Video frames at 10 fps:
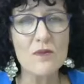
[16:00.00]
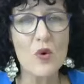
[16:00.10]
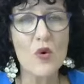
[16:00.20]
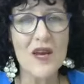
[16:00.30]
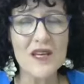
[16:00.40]

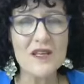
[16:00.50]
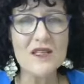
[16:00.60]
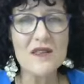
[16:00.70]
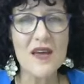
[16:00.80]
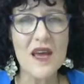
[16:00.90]
more
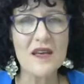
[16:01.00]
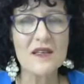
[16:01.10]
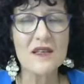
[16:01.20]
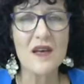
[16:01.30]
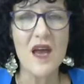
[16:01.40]
into that
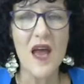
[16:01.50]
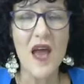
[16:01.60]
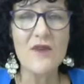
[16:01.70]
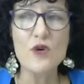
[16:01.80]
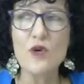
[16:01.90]
and
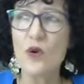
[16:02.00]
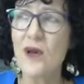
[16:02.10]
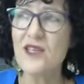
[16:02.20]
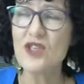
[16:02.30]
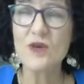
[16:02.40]
have you
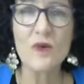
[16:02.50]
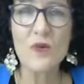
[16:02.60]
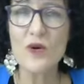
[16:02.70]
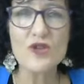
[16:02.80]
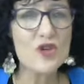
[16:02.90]
questioned? well
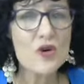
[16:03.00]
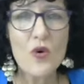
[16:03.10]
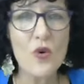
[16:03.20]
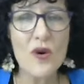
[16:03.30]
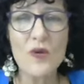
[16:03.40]
what's your
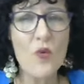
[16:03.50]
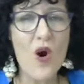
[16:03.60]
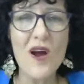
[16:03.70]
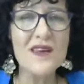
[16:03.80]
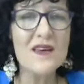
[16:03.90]
calling
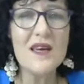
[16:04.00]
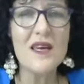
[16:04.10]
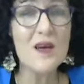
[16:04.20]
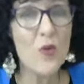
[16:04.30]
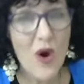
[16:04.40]
why are you
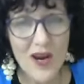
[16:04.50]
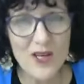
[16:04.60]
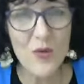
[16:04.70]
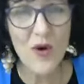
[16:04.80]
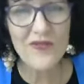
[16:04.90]
here why are
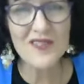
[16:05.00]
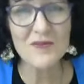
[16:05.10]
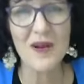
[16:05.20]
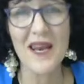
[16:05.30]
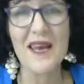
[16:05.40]
you on this
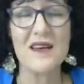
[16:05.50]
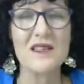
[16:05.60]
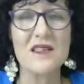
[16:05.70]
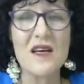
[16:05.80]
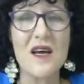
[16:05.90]
planet
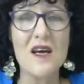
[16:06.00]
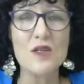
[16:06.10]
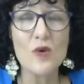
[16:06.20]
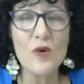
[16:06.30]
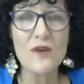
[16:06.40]

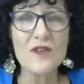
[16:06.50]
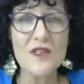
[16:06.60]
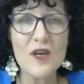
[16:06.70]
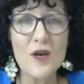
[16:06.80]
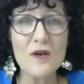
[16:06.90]
so all of this
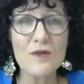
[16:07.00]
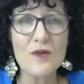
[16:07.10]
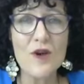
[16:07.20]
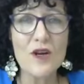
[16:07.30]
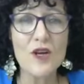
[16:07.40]
i know i'm
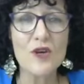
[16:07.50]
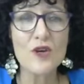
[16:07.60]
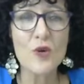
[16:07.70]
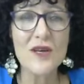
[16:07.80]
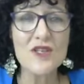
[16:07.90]
throwing a lot of
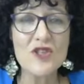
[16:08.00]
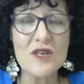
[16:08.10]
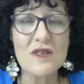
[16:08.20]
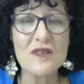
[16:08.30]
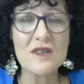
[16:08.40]

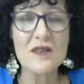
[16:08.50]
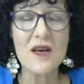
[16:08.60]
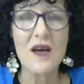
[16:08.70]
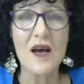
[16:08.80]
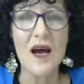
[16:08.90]
questions
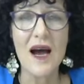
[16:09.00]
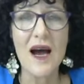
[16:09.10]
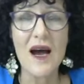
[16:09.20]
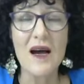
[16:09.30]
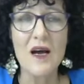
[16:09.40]

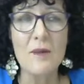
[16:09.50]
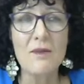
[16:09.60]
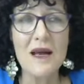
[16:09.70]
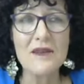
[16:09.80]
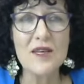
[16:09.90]
uh,
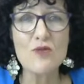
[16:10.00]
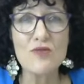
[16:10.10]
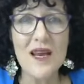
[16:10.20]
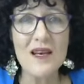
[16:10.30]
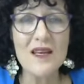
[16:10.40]
but they're
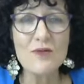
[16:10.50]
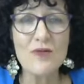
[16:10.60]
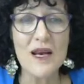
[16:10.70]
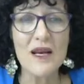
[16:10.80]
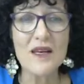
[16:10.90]
really
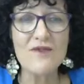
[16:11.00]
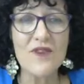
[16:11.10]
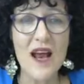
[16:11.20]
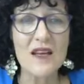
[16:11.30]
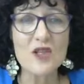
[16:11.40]
really
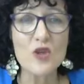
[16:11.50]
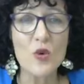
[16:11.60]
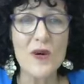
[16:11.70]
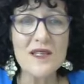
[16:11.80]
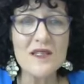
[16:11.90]
valid
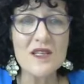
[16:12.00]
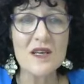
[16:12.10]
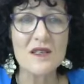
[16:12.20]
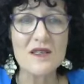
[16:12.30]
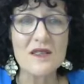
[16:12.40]

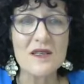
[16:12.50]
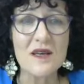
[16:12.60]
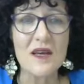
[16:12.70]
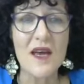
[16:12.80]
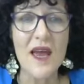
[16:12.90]
questions
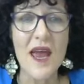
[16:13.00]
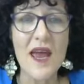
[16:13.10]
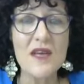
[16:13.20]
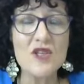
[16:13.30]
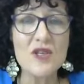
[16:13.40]

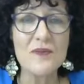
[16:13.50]
and